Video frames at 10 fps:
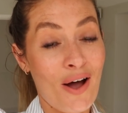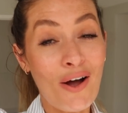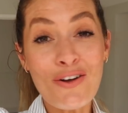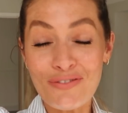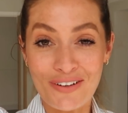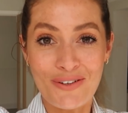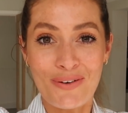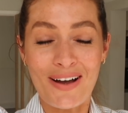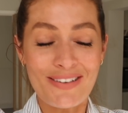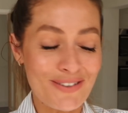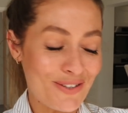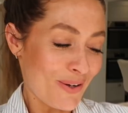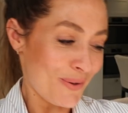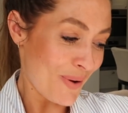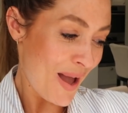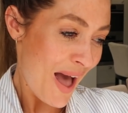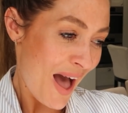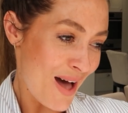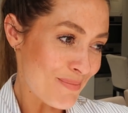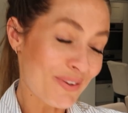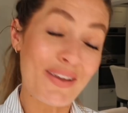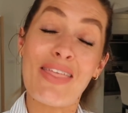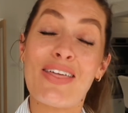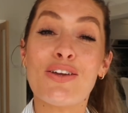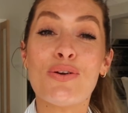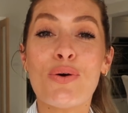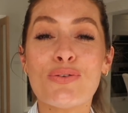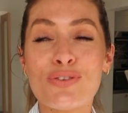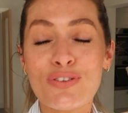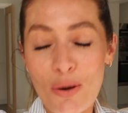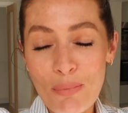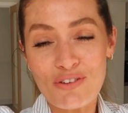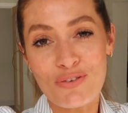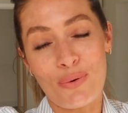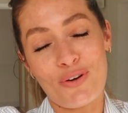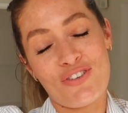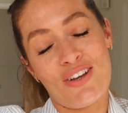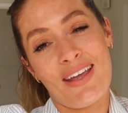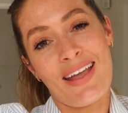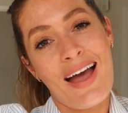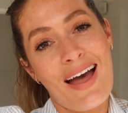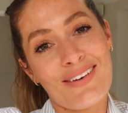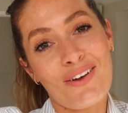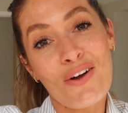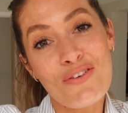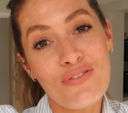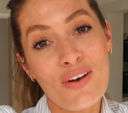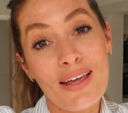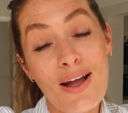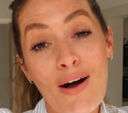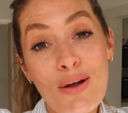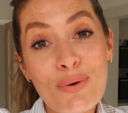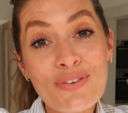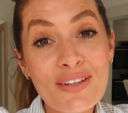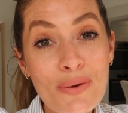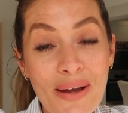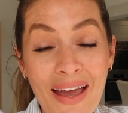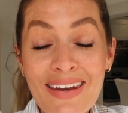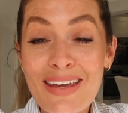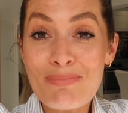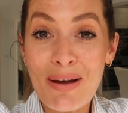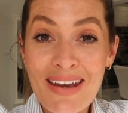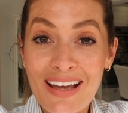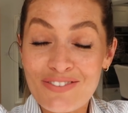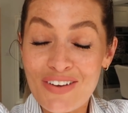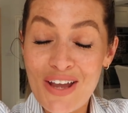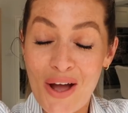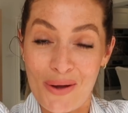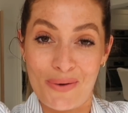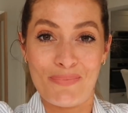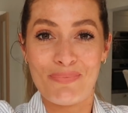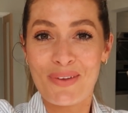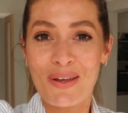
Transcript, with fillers: hopefully you guys are too. Um, so yeah, thank you so much for watching and hopefully I will see you again in my next video.